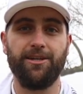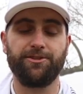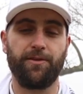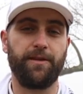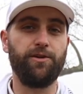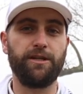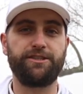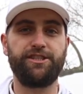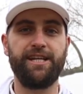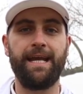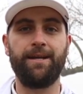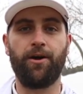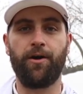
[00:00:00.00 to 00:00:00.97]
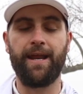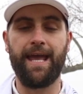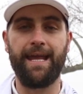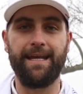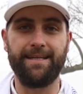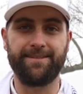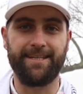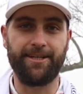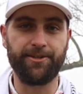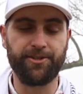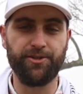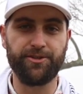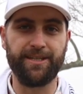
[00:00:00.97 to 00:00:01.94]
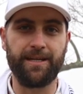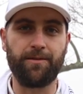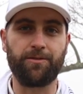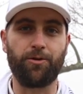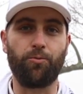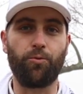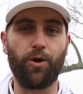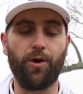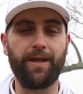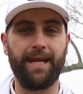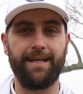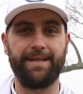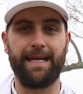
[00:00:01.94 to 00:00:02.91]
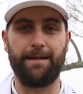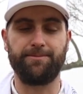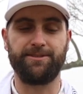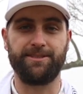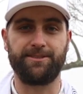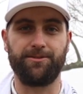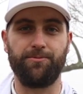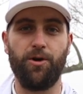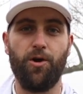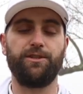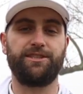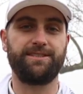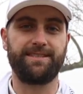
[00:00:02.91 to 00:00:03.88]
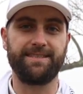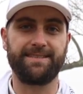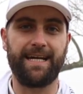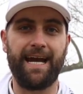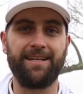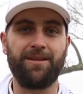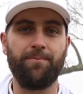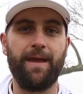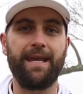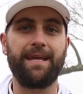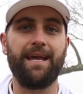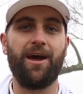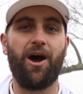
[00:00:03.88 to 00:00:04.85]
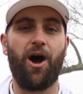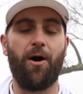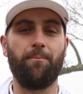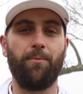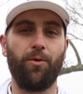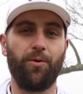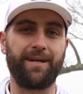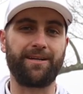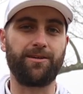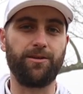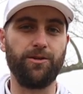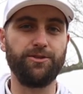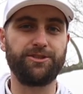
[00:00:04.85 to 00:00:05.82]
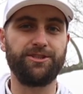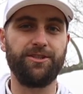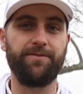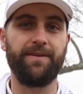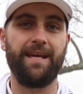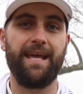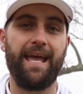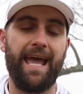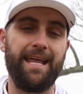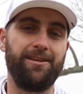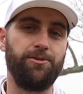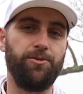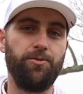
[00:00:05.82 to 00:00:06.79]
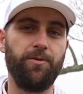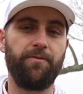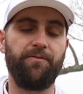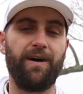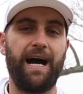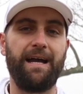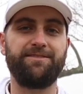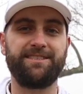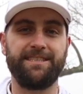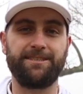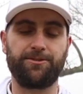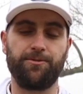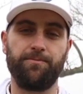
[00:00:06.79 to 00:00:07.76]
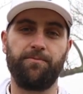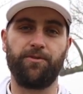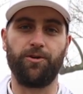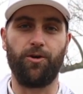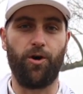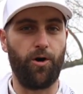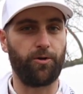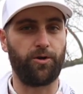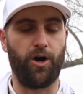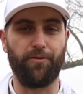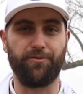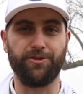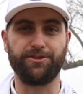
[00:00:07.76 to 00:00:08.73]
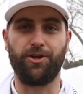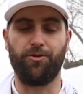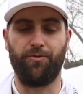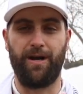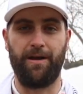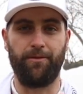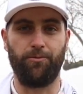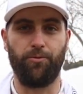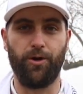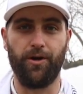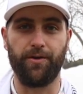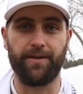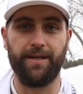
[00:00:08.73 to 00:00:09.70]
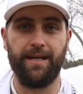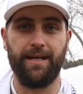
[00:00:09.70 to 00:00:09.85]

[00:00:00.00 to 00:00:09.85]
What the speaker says: So the USGA and R&A is introducing the World Handicap system, which is designed to make a more inclusive and unified system for all golfers around the world.